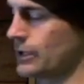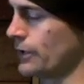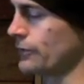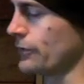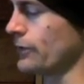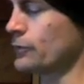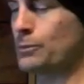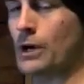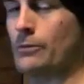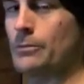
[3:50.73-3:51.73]
so this would
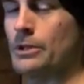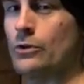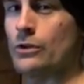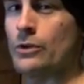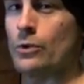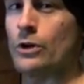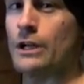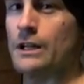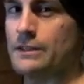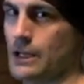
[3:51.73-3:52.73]
probably only work
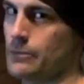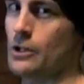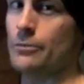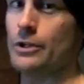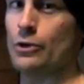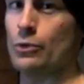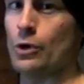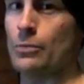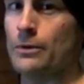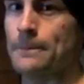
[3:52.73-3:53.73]
on 10 millimeter rope.